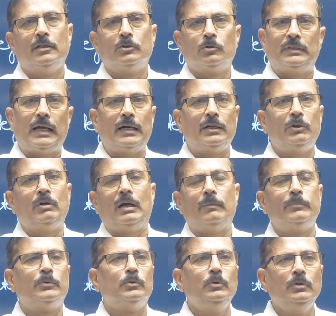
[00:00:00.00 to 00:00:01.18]
So that you
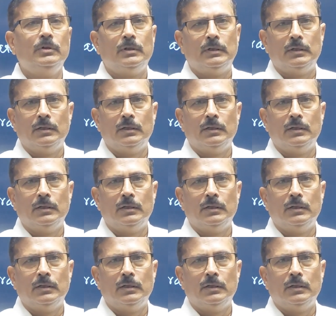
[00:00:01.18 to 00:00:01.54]
have to